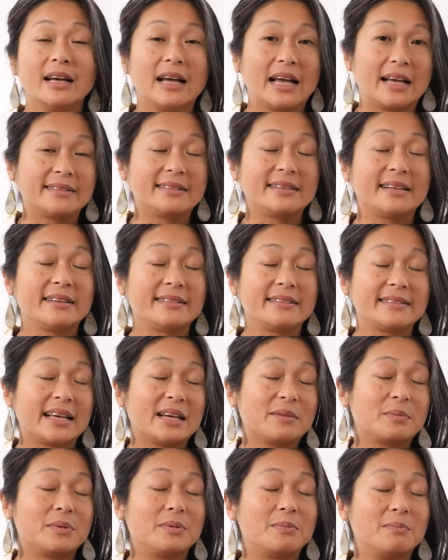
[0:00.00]
as an
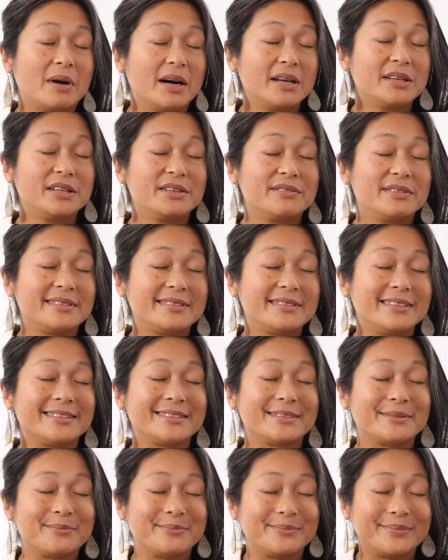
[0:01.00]
example, my nervous
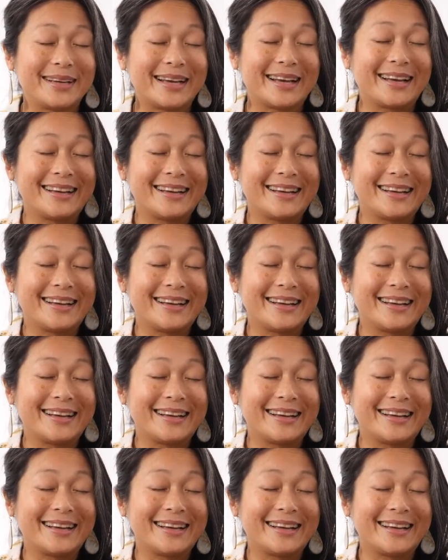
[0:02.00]
system